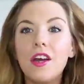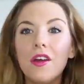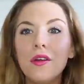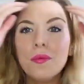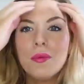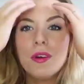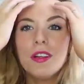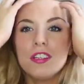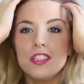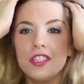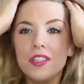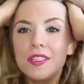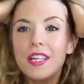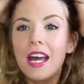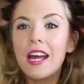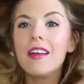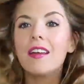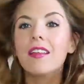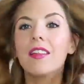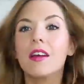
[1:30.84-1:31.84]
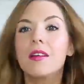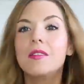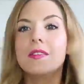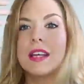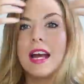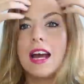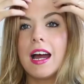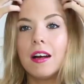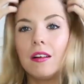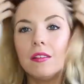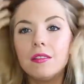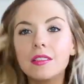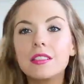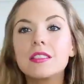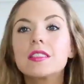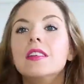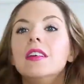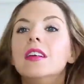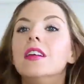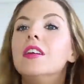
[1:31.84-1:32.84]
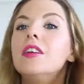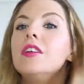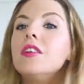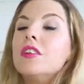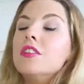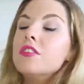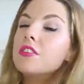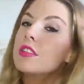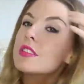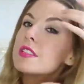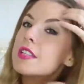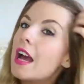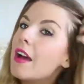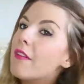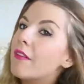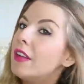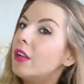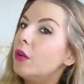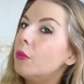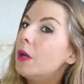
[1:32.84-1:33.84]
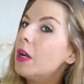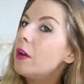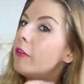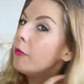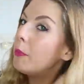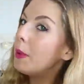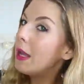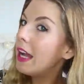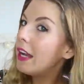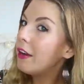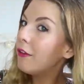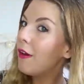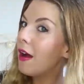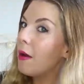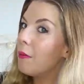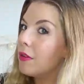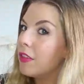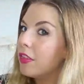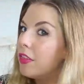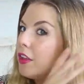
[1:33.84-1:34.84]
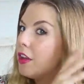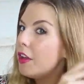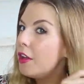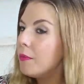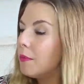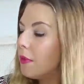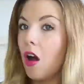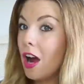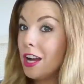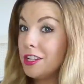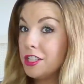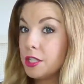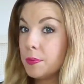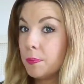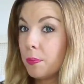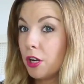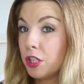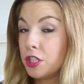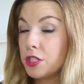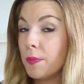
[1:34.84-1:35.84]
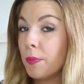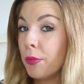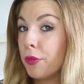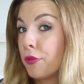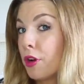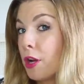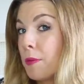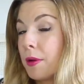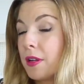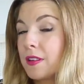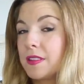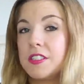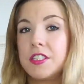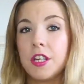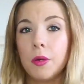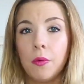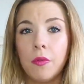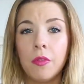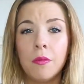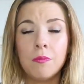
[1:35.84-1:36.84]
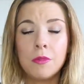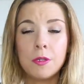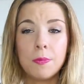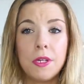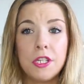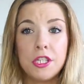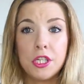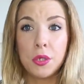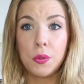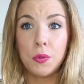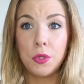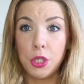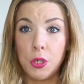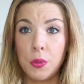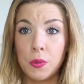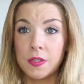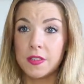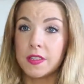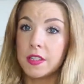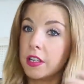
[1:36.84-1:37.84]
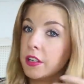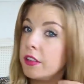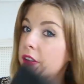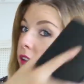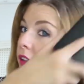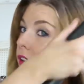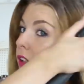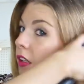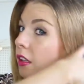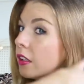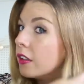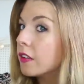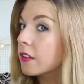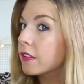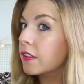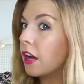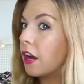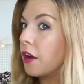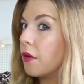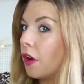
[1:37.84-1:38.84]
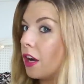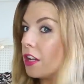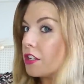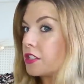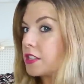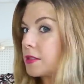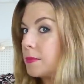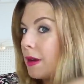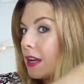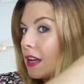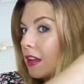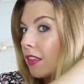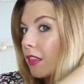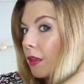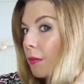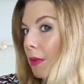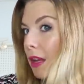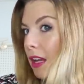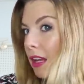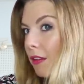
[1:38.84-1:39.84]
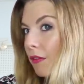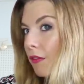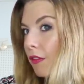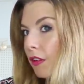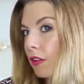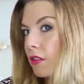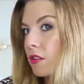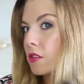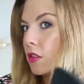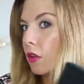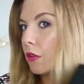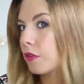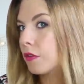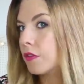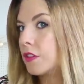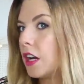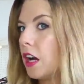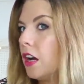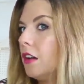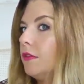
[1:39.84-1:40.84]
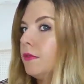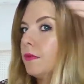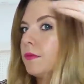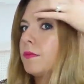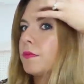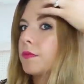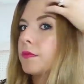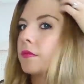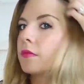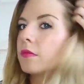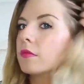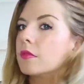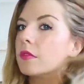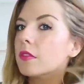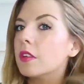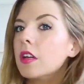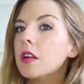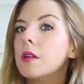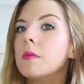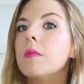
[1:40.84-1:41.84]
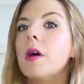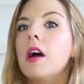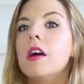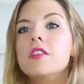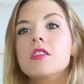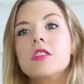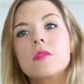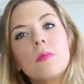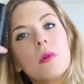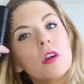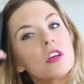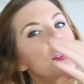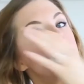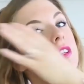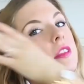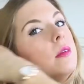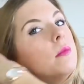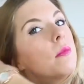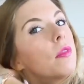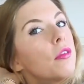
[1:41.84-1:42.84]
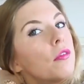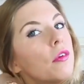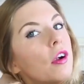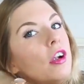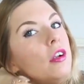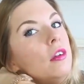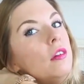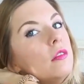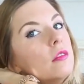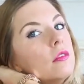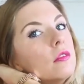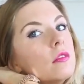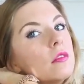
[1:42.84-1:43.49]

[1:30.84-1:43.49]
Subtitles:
So once you take those out, you can just have a little bit of a play around with them. I just brush them through because I don't want them to be too unison. So I just make them even softer by just brushing them through.